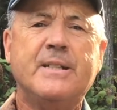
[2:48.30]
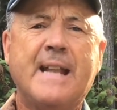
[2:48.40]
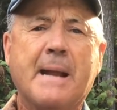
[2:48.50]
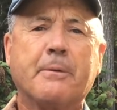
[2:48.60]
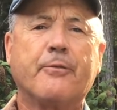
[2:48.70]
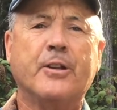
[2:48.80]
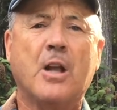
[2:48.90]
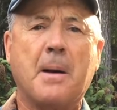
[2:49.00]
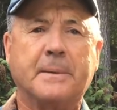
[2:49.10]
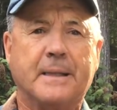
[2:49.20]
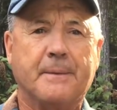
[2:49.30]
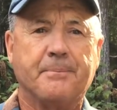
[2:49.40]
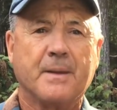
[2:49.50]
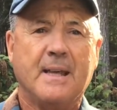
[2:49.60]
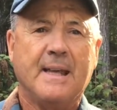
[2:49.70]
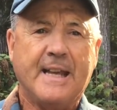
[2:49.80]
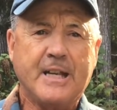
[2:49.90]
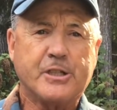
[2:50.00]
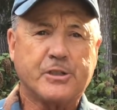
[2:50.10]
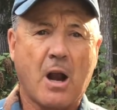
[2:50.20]
neighbor phenomenon.
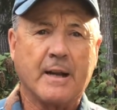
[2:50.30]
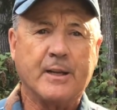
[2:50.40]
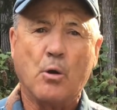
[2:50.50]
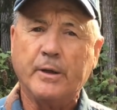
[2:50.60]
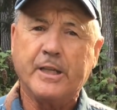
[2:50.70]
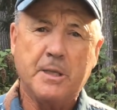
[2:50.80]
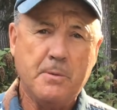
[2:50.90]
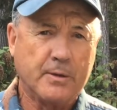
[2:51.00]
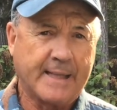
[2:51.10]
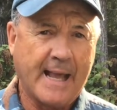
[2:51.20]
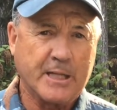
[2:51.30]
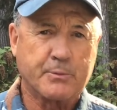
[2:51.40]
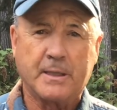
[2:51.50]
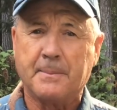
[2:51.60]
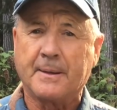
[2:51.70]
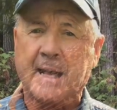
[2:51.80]
Each starling only communicates with about a